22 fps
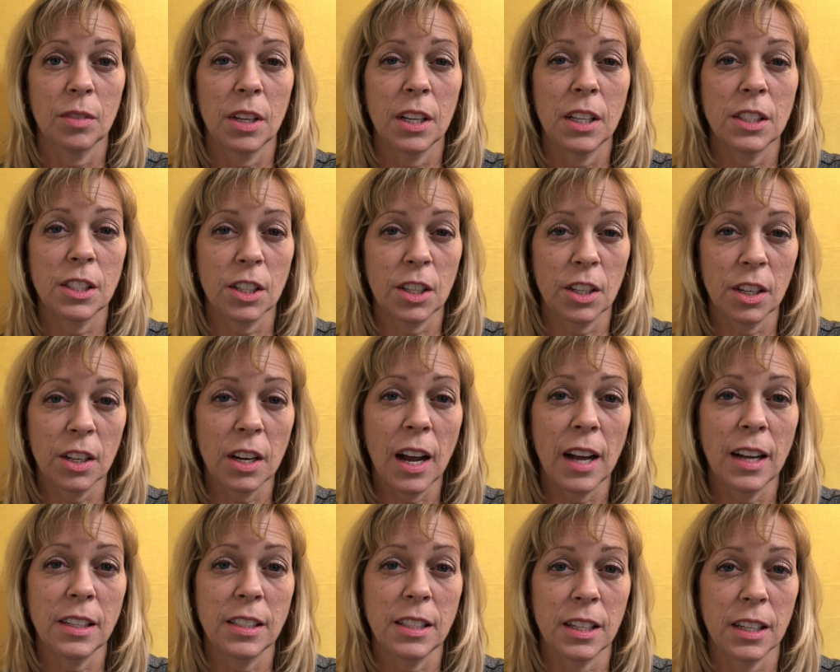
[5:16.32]
It's a good
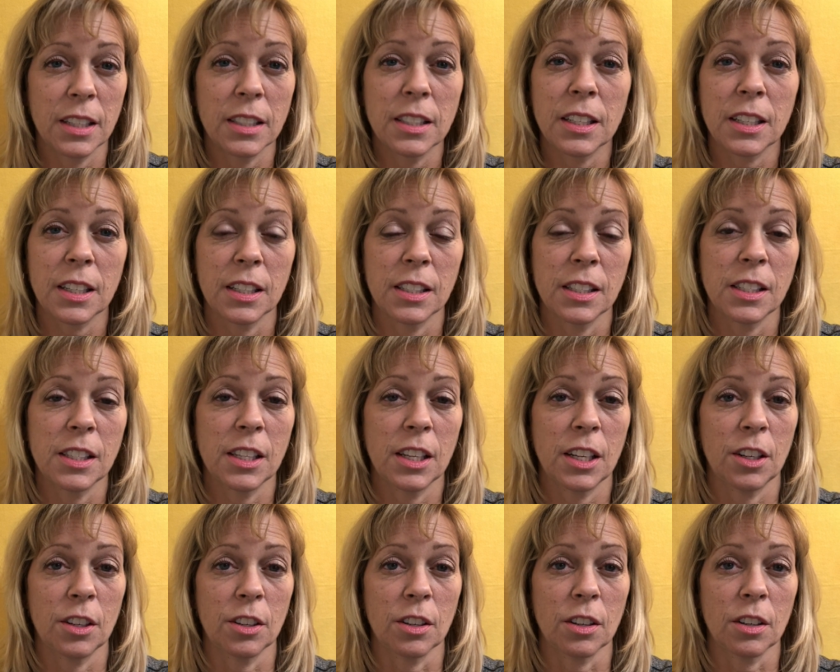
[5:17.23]
idea to
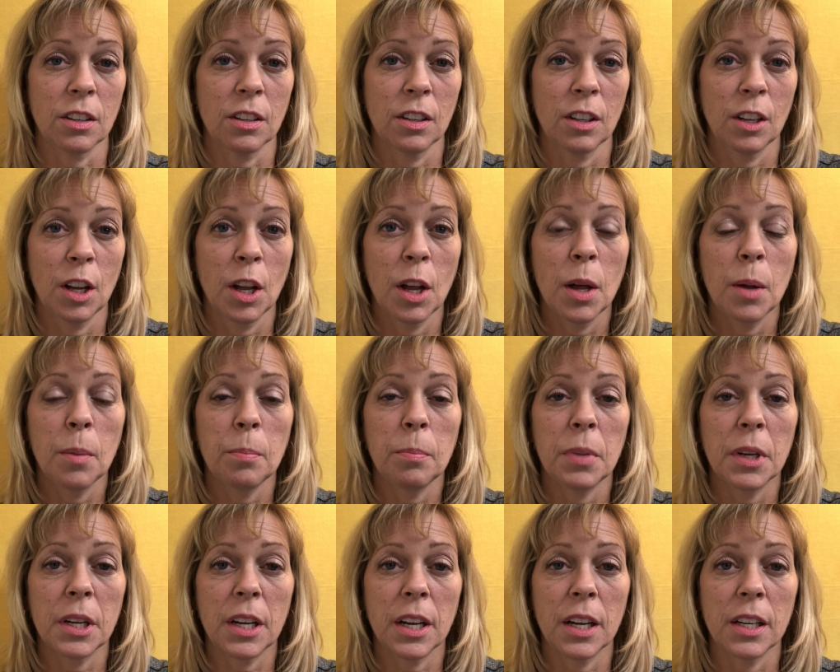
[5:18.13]
consider
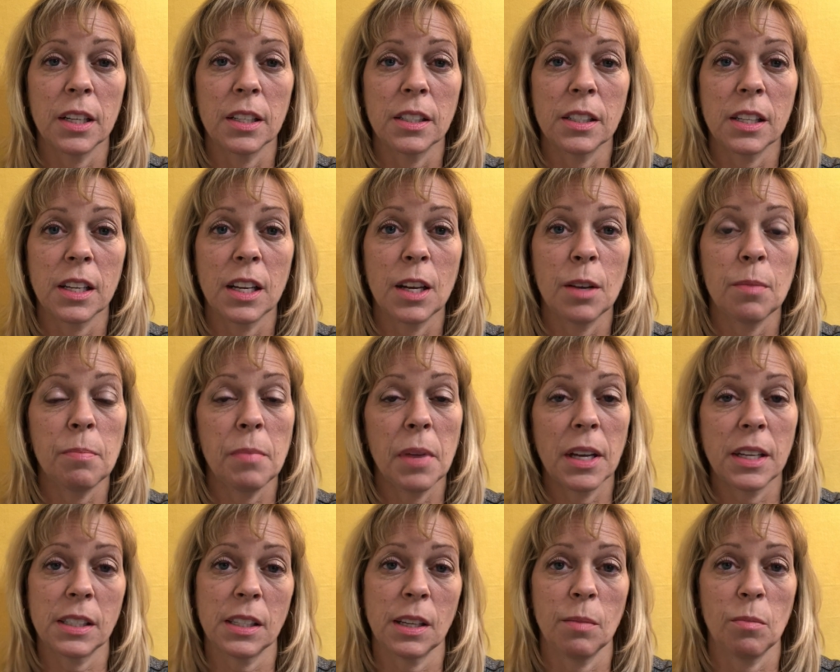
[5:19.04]
because it
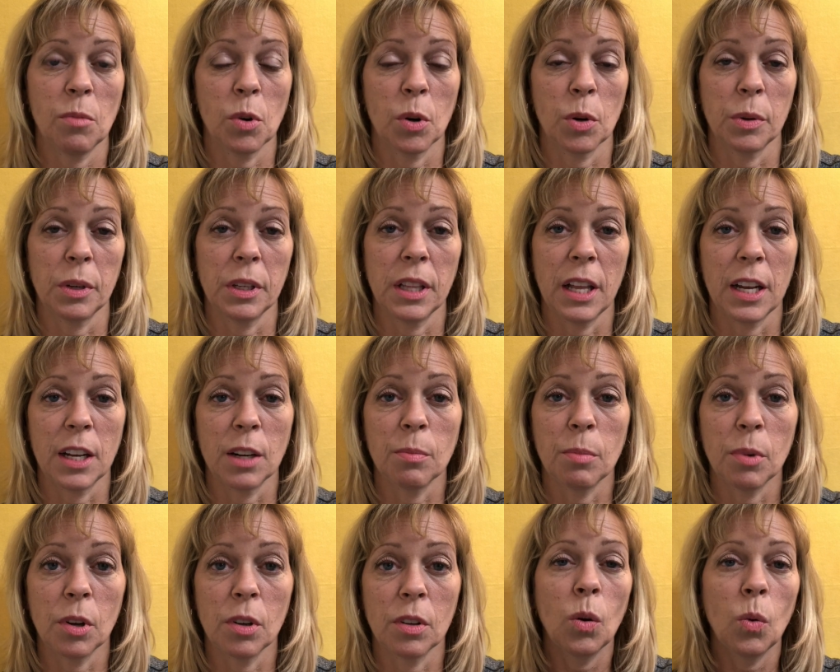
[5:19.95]
makes them more
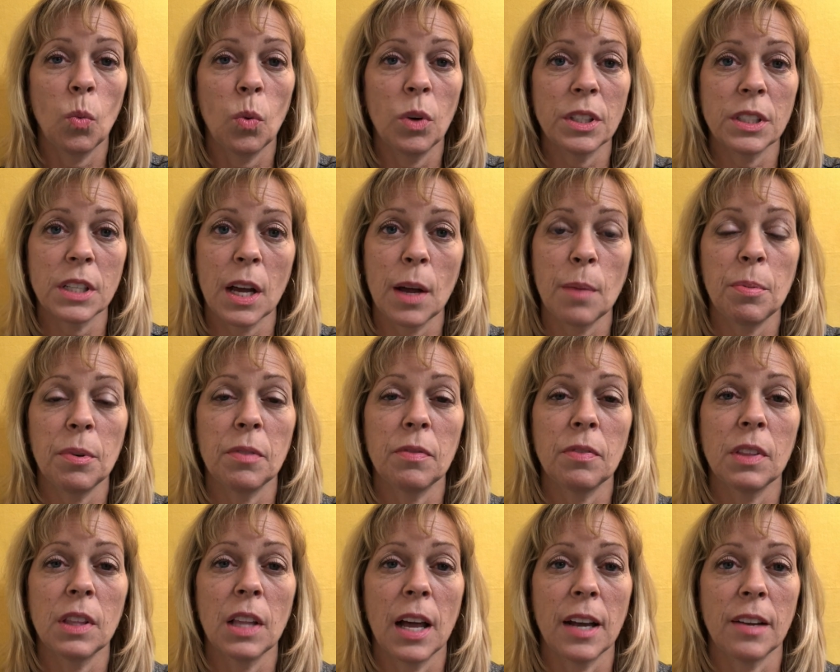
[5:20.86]
relatable. What type
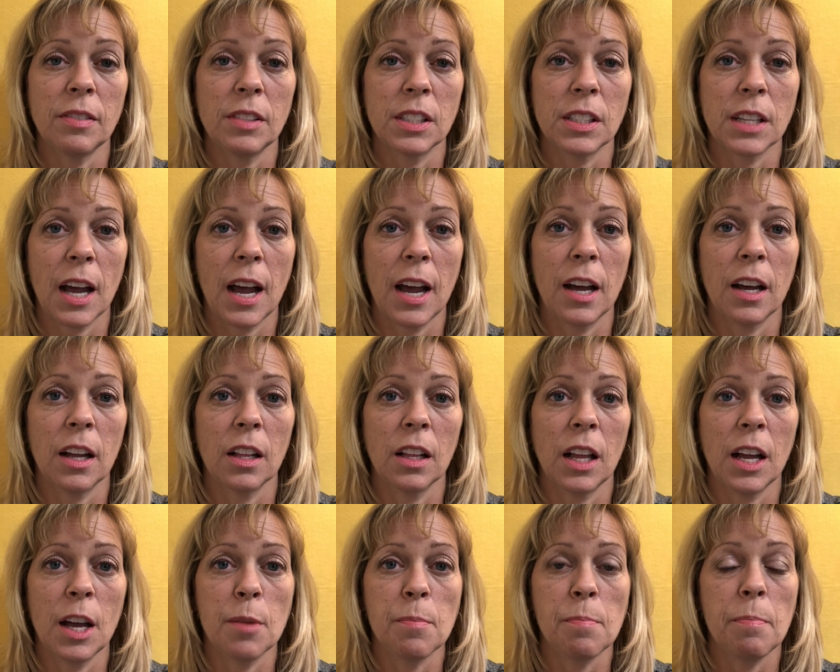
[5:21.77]
of lifestyle
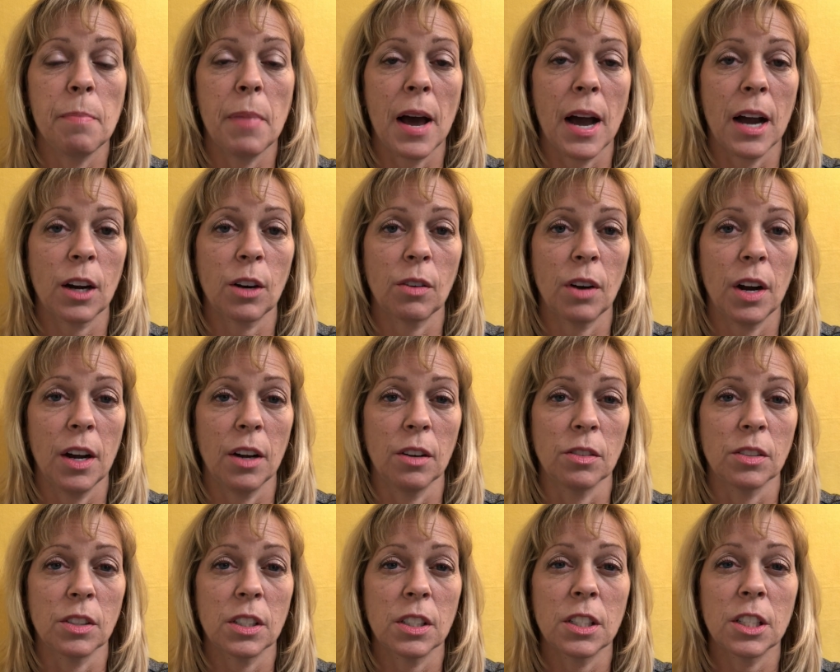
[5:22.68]
and
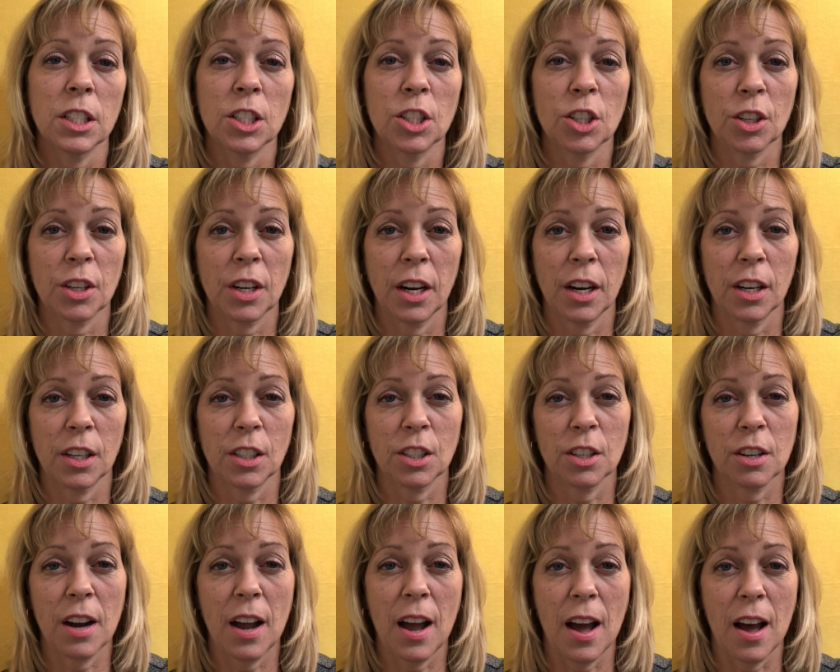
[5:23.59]
background does your
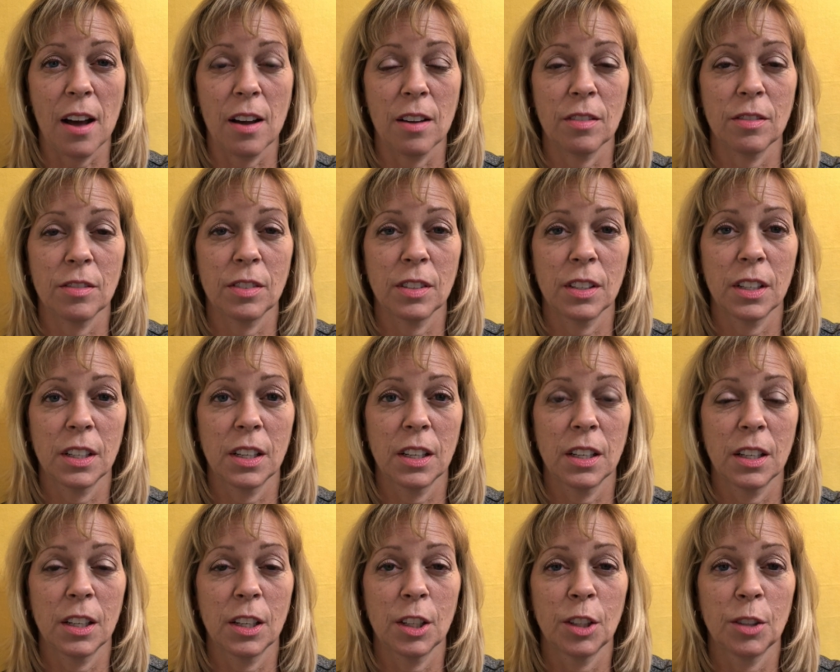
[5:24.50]
character have?
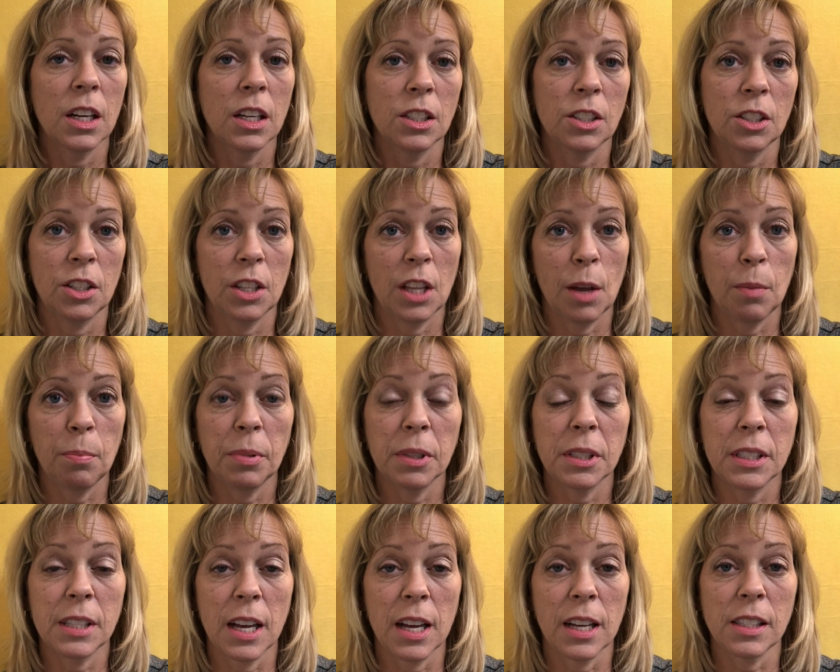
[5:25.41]
Do they
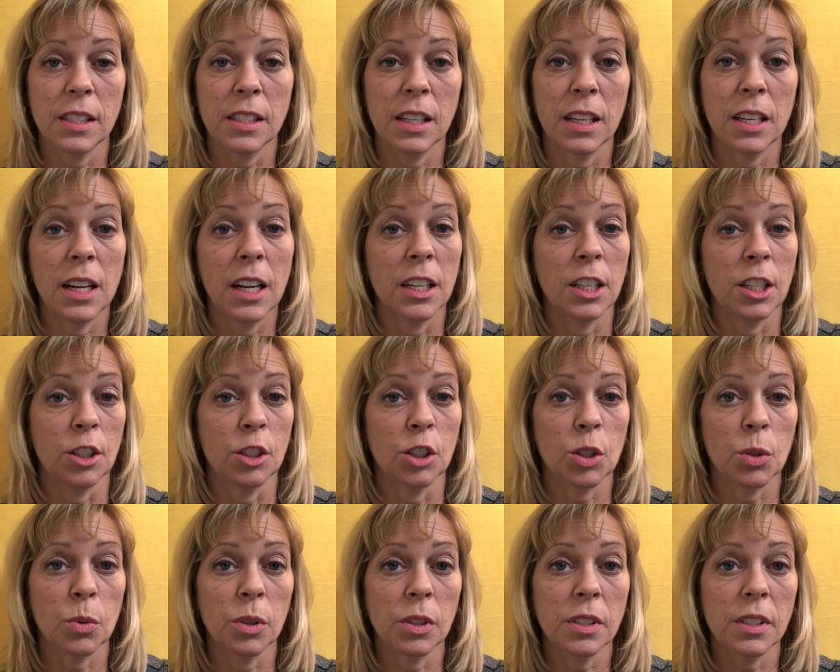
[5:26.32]
possess an
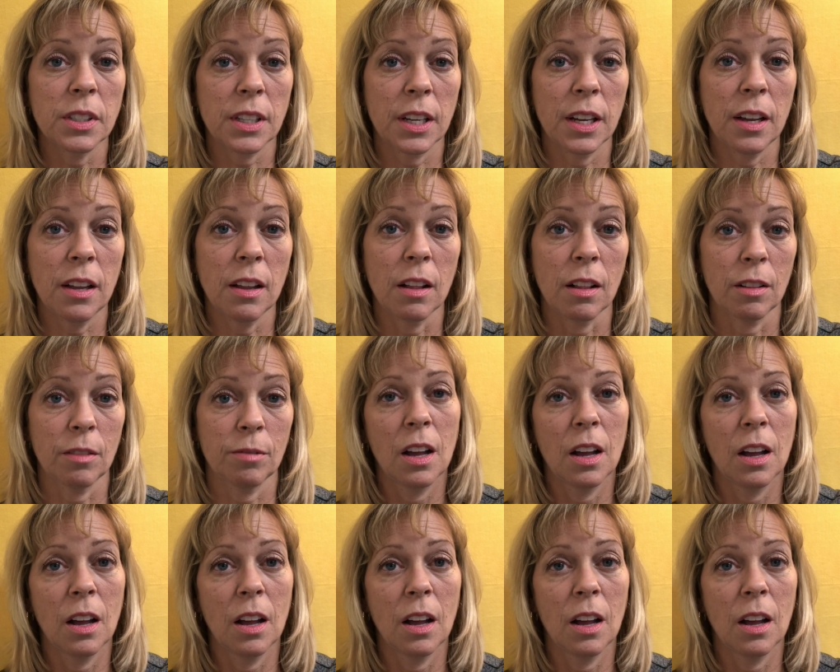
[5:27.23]
unusual skill?